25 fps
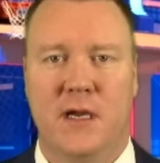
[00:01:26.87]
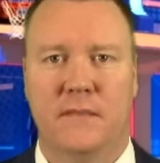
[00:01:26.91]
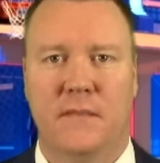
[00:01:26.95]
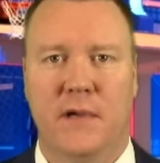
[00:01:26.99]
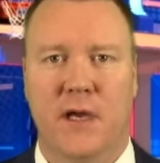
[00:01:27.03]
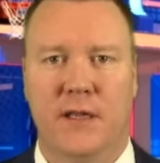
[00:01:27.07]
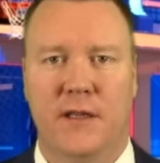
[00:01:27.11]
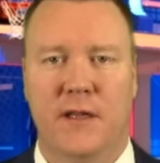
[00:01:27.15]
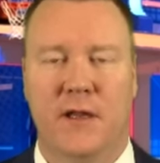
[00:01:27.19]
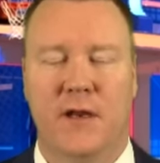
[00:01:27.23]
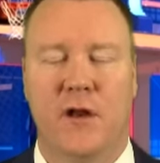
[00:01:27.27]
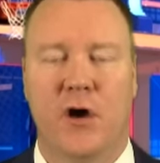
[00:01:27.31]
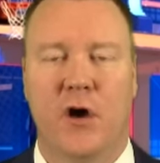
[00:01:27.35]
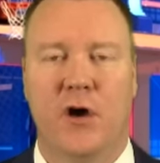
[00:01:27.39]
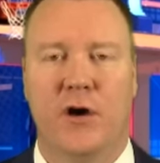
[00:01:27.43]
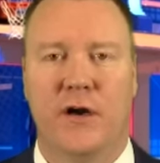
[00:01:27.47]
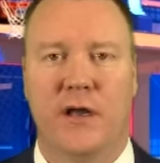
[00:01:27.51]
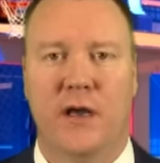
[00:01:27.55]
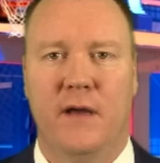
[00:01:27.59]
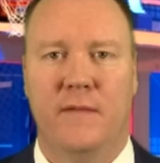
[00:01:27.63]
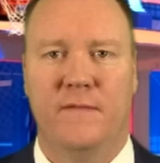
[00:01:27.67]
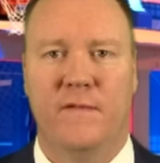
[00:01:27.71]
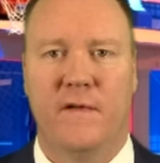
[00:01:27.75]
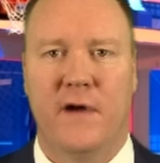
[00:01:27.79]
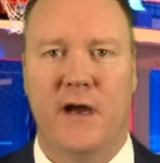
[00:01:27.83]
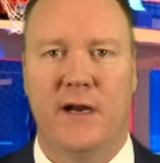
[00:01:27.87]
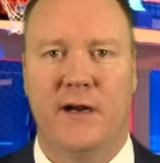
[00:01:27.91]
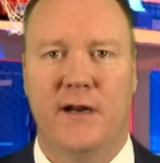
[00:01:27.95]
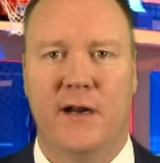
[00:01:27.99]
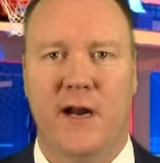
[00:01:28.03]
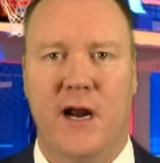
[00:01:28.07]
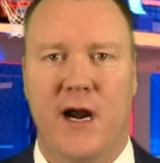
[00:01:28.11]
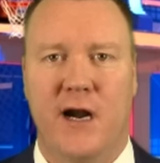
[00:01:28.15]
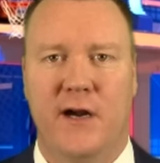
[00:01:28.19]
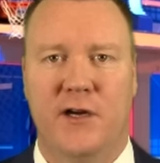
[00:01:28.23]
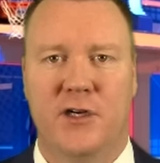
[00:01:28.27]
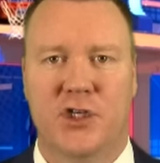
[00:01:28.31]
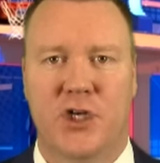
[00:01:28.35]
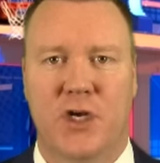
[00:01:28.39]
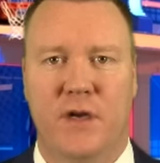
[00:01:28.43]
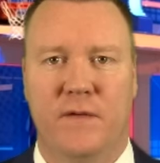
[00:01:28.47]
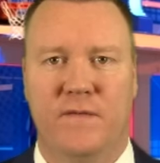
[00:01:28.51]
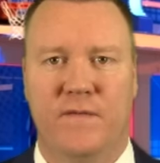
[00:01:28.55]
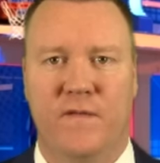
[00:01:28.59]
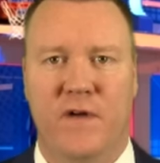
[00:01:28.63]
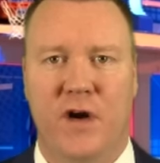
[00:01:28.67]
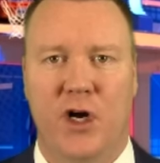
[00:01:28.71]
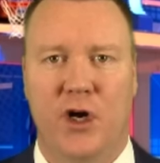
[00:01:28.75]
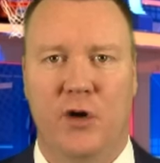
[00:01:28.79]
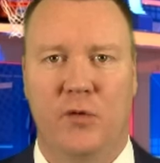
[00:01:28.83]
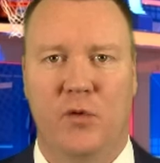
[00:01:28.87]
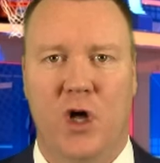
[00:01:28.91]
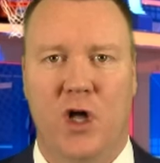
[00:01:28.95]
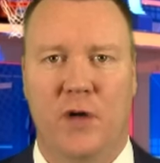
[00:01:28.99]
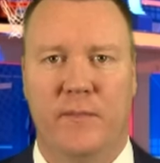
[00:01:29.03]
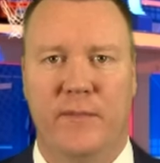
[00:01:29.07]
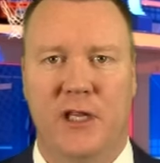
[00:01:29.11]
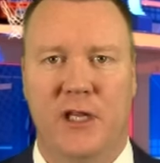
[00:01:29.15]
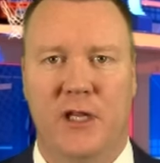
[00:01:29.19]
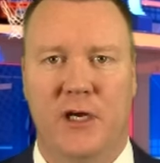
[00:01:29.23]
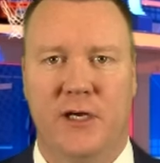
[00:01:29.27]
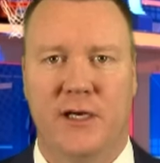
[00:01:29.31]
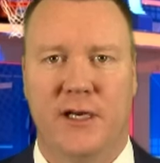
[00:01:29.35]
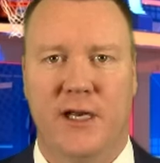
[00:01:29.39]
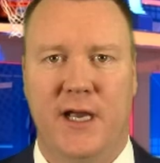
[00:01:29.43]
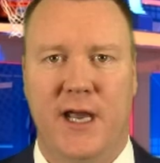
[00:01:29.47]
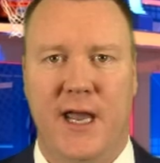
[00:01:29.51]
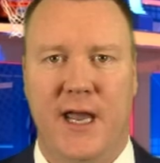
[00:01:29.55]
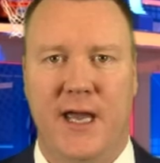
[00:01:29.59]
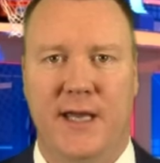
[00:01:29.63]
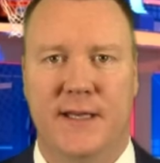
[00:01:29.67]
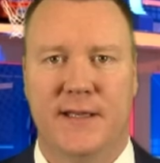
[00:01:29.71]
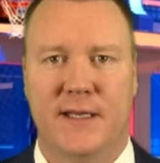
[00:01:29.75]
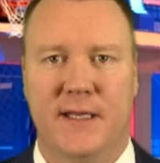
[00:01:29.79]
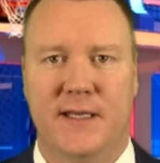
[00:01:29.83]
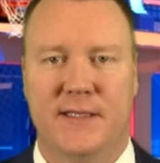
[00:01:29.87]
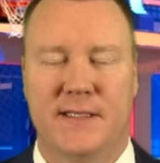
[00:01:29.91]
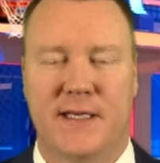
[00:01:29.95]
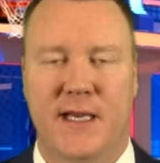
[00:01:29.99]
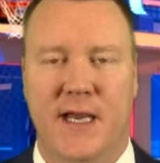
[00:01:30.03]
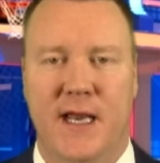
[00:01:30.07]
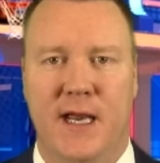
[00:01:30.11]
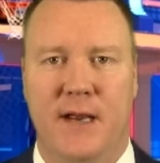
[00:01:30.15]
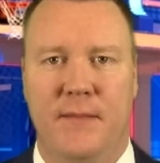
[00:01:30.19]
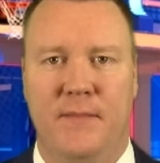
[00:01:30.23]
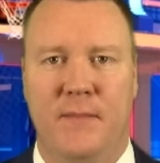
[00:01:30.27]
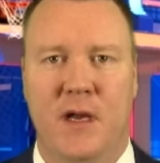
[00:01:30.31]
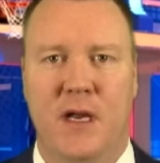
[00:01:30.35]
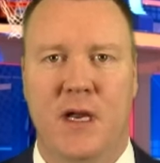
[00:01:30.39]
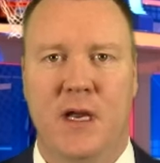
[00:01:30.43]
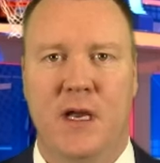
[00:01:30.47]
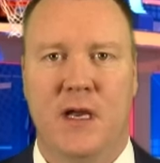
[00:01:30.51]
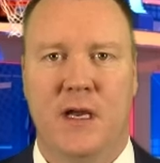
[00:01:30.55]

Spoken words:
And the Notre Dame Fighting Irish could very well be looking ahead in this game.